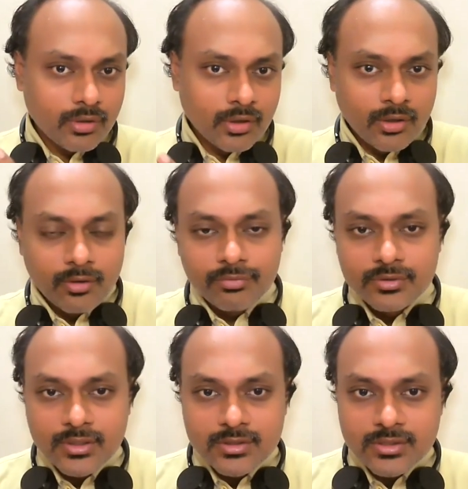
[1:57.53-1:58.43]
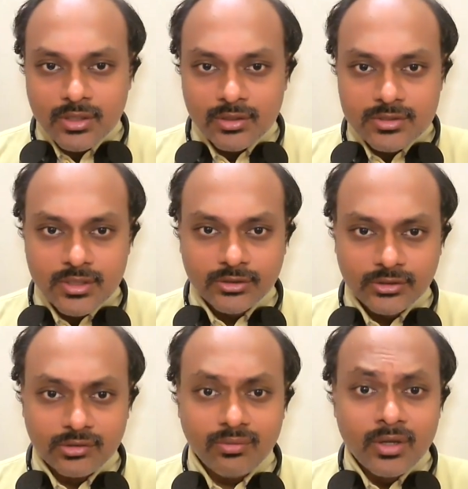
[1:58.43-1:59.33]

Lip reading: the physics section.